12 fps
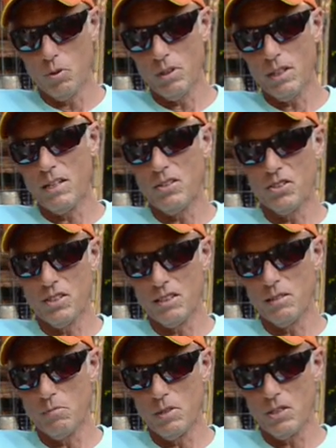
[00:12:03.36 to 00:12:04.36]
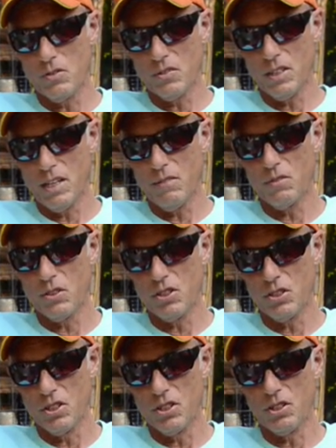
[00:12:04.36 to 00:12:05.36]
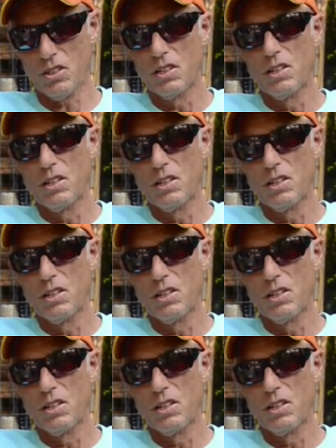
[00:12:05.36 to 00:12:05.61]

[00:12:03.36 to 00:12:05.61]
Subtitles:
O'Connor's not the best for that, for sure.